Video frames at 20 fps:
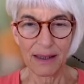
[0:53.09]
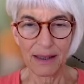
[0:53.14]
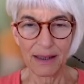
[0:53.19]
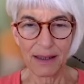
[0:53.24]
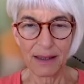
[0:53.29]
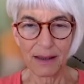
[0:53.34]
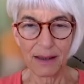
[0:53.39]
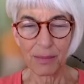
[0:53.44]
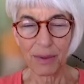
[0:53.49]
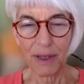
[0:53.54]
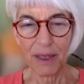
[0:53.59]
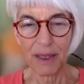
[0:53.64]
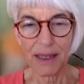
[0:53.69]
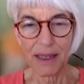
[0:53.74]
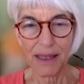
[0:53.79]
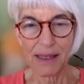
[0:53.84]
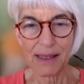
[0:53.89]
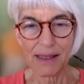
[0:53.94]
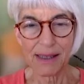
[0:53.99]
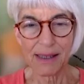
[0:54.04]
in a
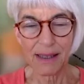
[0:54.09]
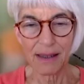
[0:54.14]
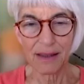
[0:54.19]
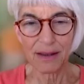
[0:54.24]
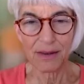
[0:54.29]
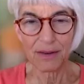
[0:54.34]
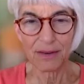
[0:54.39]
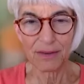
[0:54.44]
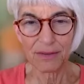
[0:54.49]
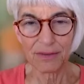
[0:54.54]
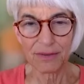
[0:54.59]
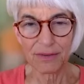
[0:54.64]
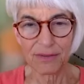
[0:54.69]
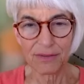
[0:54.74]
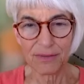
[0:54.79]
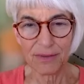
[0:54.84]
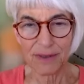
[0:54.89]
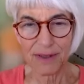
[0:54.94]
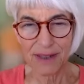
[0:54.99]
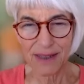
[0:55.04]
place of
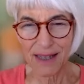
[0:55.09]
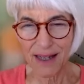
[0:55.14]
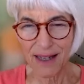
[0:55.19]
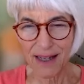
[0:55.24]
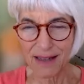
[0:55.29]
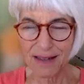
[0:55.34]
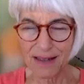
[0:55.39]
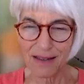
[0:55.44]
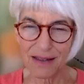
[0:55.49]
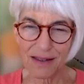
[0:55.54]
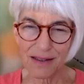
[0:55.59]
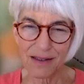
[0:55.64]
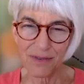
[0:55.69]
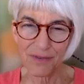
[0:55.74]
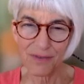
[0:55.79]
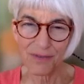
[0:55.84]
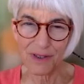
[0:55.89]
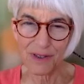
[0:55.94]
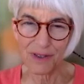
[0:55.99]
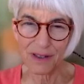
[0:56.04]
sadness,
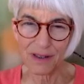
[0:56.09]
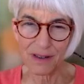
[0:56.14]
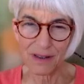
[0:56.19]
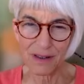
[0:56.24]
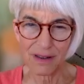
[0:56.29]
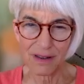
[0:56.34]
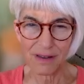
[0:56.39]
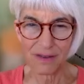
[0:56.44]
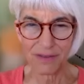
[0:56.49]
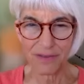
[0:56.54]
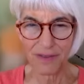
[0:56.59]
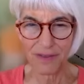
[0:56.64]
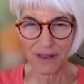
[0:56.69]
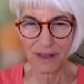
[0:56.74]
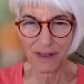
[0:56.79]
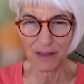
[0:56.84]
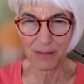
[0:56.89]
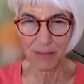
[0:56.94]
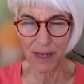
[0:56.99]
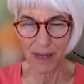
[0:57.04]
fear,
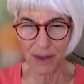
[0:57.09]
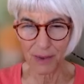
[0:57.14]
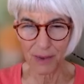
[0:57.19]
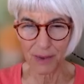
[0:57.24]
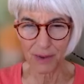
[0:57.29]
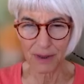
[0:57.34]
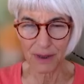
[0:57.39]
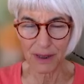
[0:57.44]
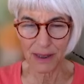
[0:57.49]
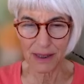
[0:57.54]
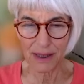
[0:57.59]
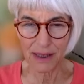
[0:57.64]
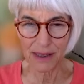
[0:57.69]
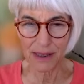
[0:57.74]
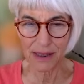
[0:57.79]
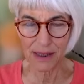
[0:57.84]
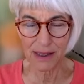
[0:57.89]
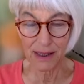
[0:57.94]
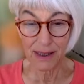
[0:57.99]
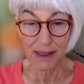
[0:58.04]
feeling
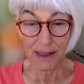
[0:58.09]
powerless,